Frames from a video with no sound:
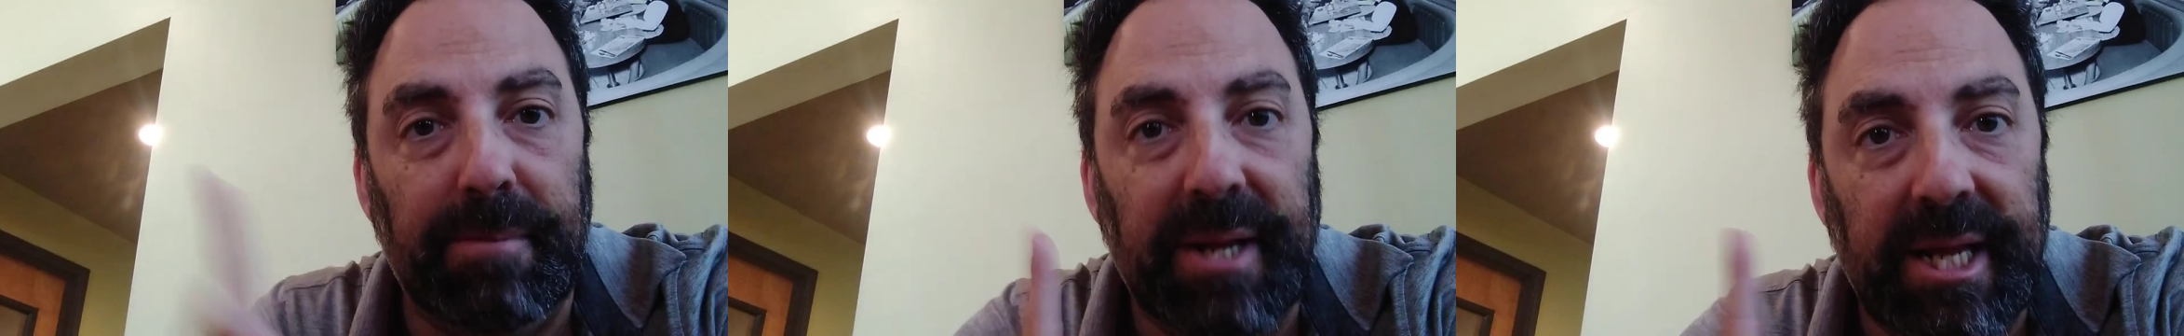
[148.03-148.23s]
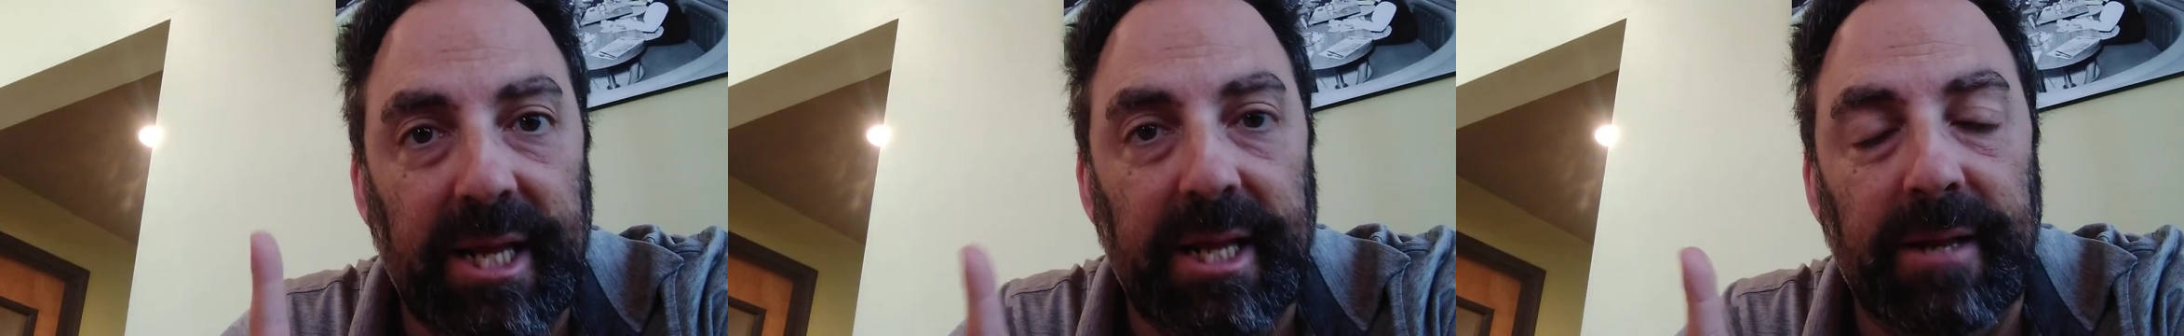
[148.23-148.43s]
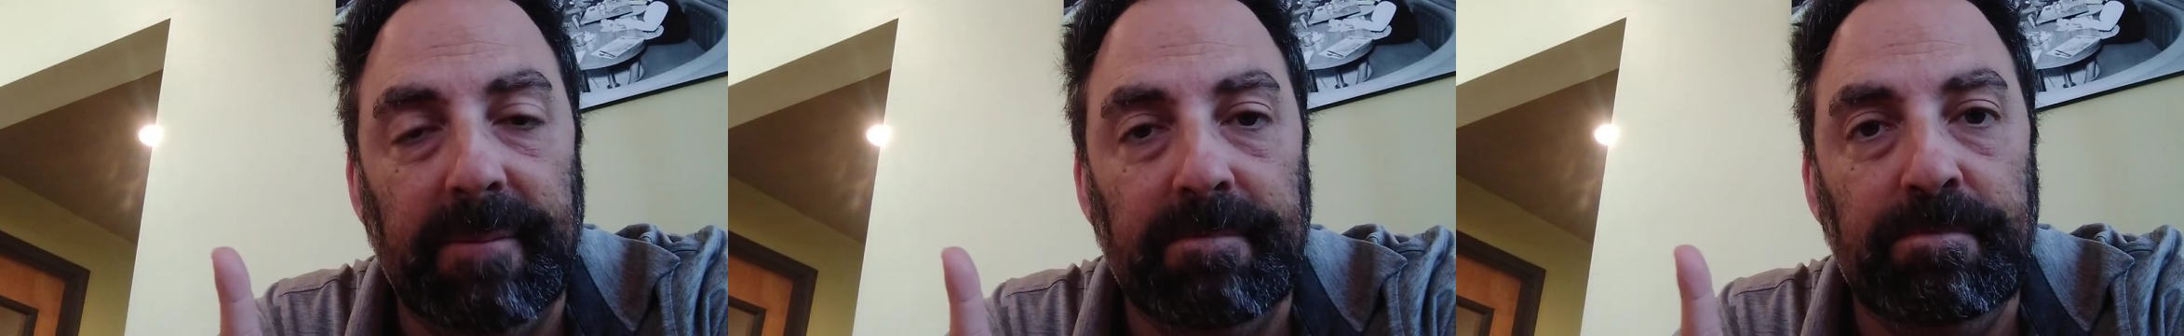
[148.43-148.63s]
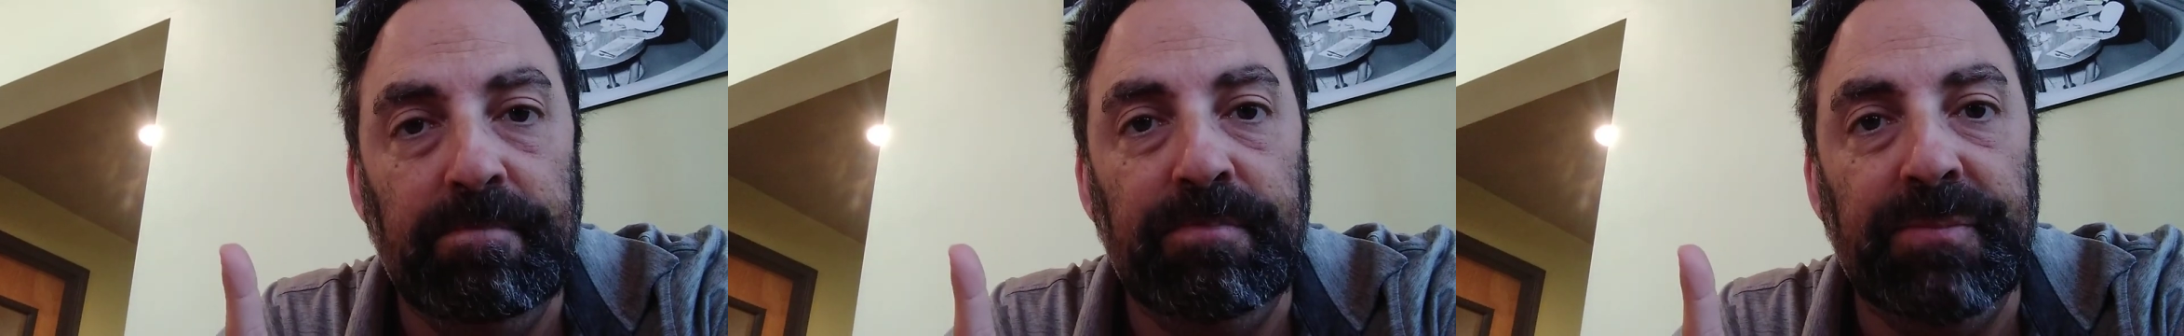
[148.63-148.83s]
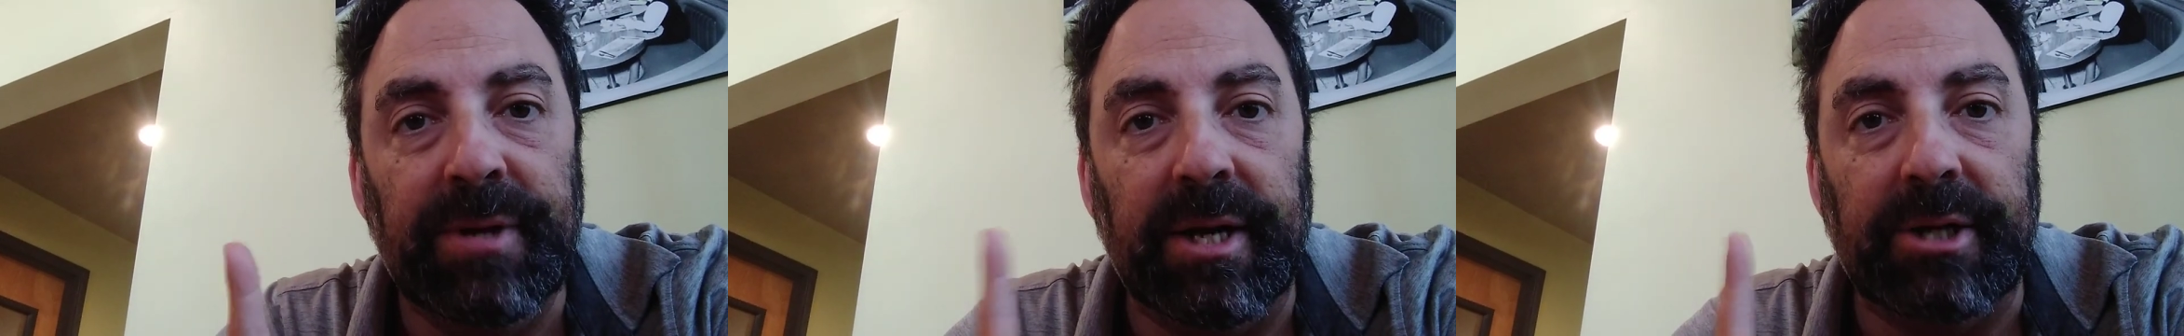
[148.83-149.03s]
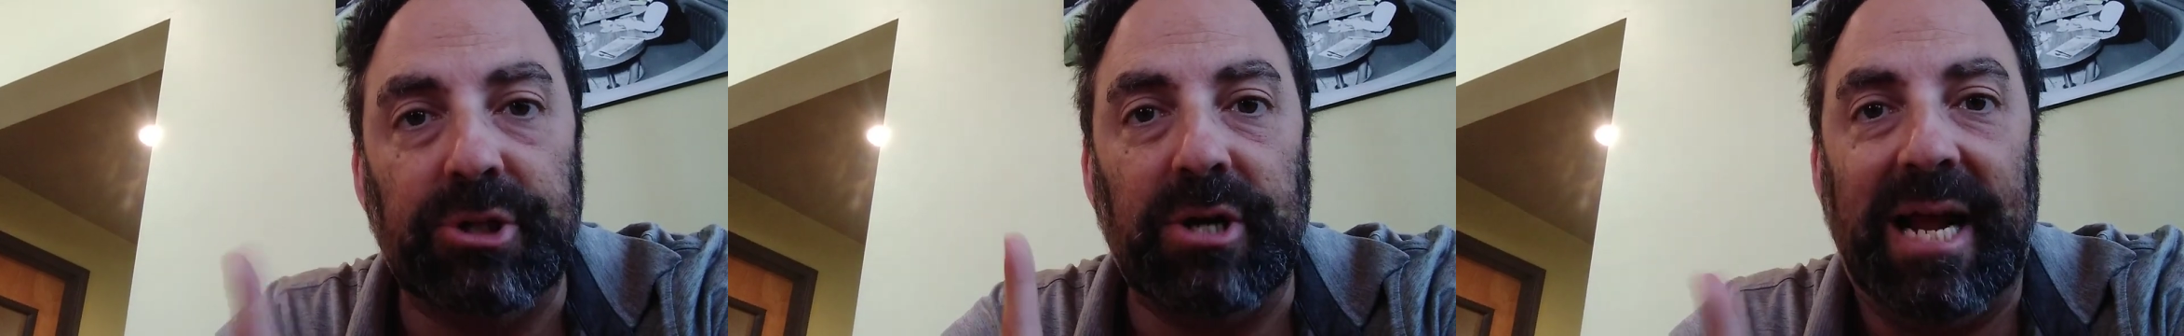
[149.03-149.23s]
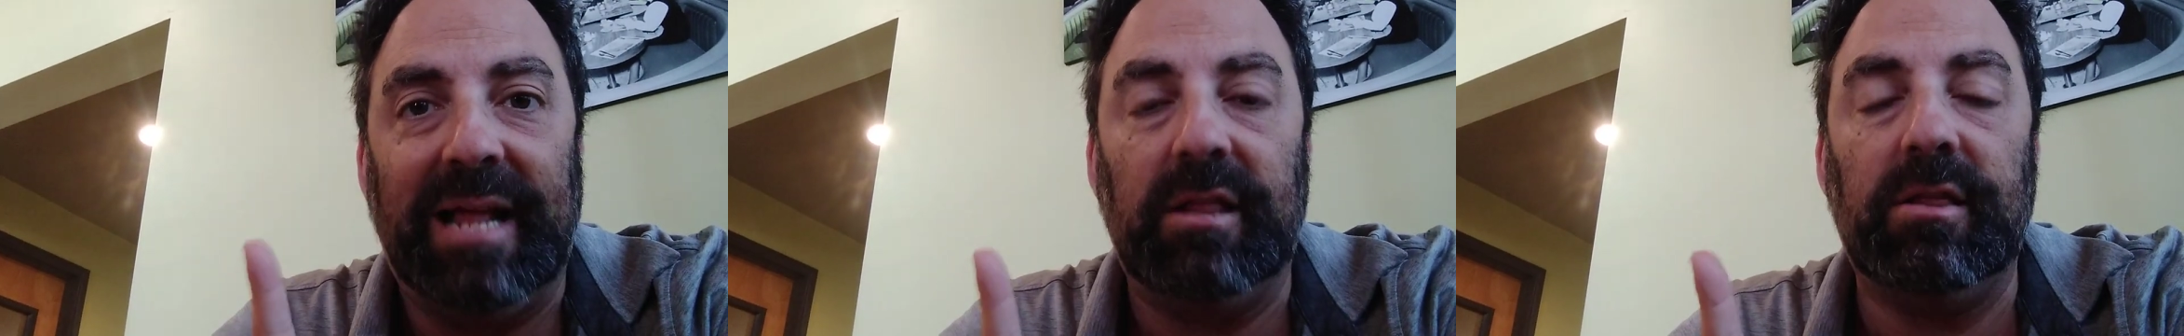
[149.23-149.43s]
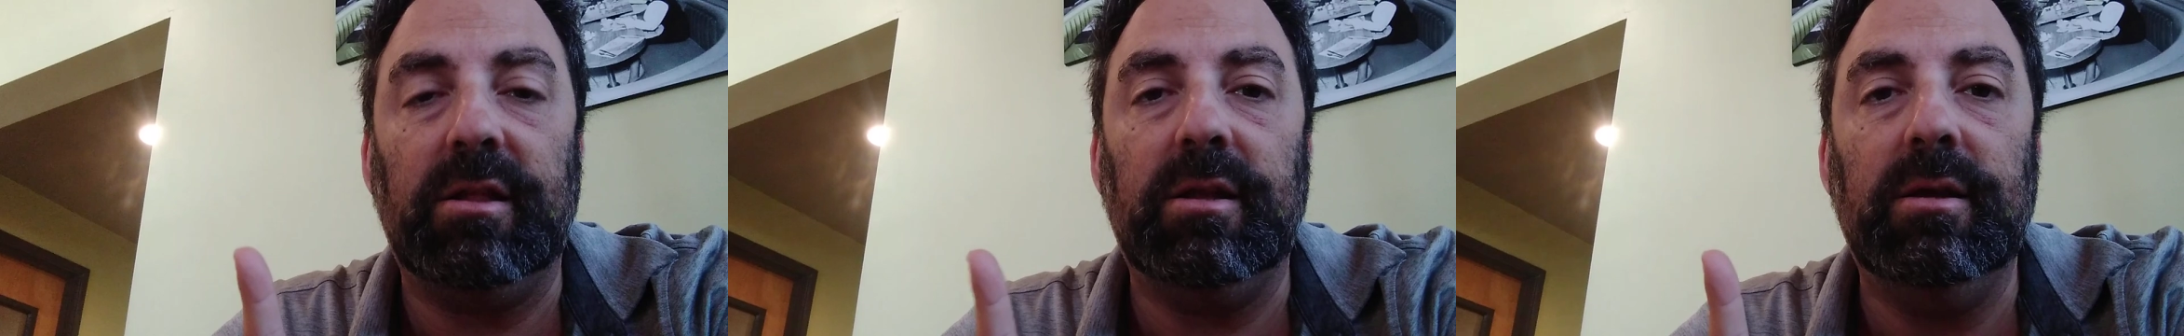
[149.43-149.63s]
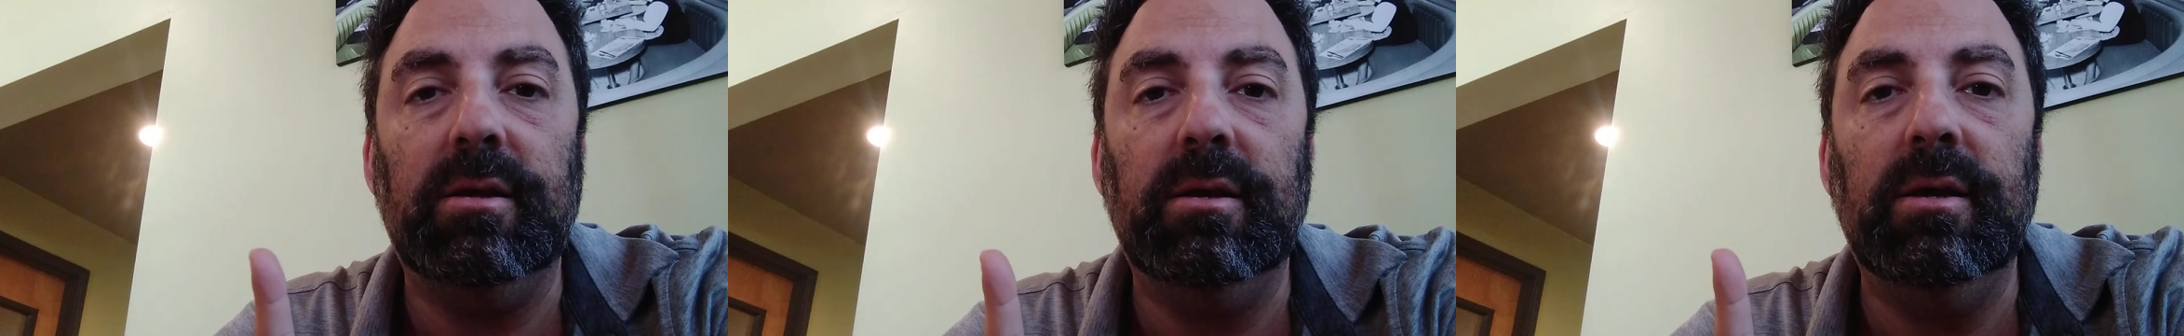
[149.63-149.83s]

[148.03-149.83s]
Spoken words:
be addressed.